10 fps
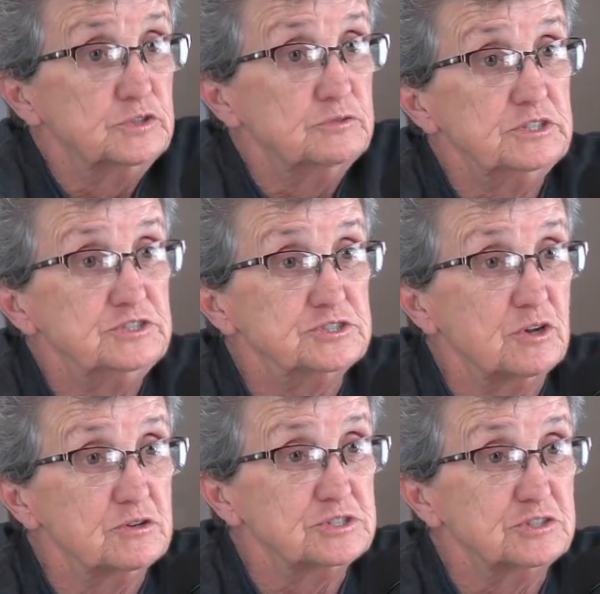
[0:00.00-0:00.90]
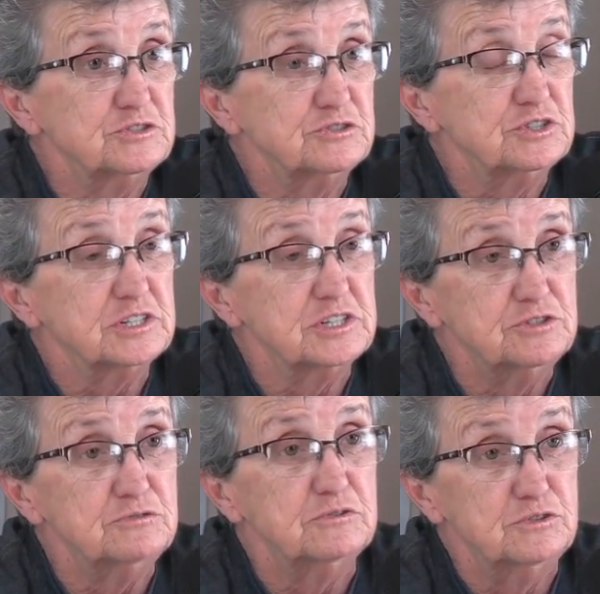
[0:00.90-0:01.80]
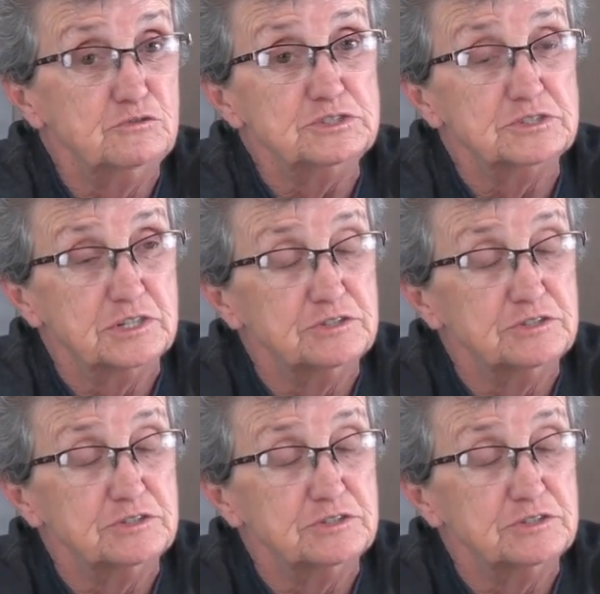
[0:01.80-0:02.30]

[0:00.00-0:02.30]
We just all sit there and talk. You was there.